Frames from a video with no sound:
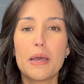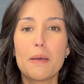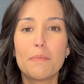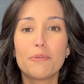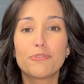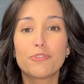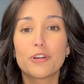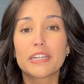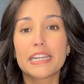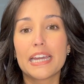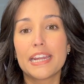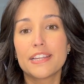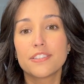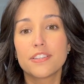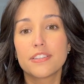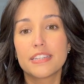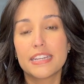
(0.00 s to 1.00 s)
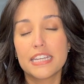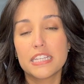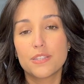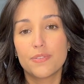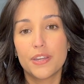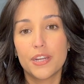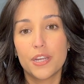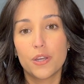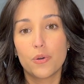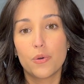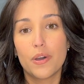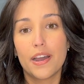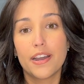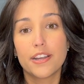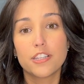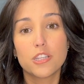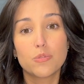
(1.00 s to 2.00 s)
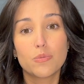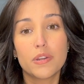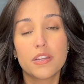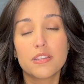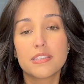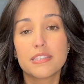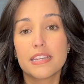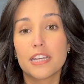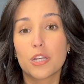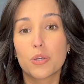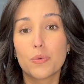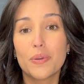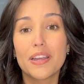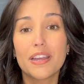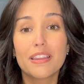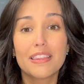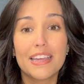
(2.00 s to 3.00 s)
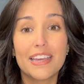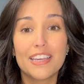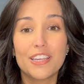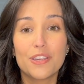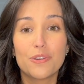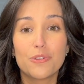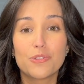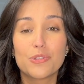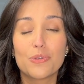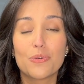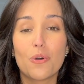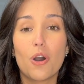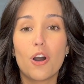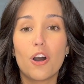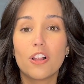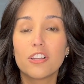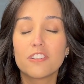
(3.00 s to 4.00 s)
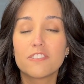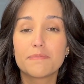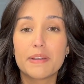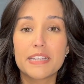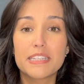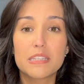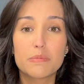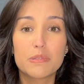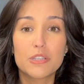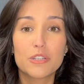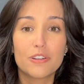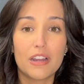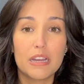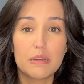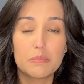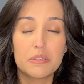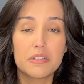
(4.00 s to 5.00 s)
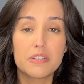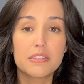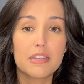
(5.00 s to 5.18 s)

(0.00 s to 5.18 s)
Before getting into today's video, I just wanted to say a quick thank you to all of my subscribers,